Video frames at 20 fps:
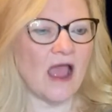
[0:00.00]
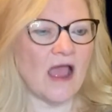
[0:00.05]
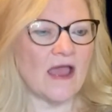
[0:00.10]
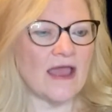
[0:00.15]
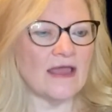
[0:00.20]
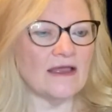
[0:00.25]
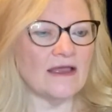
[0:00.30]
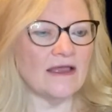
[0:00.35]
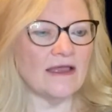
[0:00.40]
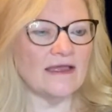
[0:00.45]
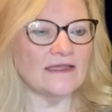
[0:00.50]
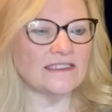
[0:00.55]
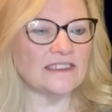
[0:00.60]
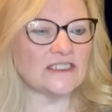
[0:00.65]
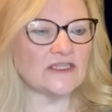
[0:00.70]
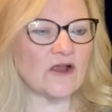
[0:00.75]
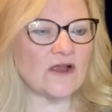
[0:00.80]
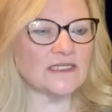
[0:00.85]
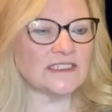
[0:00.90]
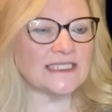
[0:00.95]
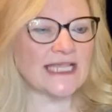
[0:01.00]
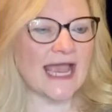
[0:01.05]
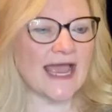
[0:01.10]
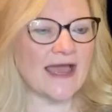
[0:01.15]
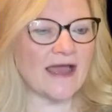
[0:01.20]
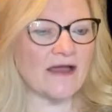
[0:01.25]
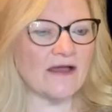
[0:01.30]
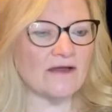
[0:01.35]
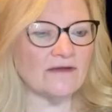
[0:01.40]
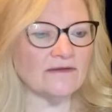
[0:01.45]
It starts
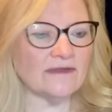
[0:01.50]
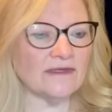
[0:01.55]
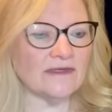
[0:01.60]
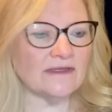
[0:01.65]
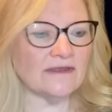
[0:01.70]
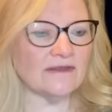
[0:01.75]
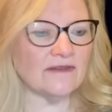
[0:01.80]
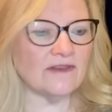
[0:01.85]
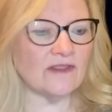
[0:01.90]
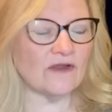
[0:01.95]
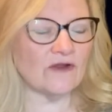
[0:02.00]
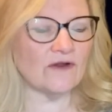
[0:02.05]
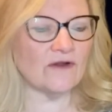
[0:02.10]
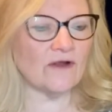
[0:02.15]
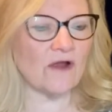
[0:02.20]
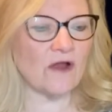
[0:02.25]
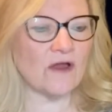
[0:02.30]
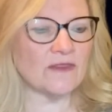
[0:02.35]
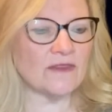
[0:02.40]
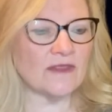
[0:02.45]
out, they're on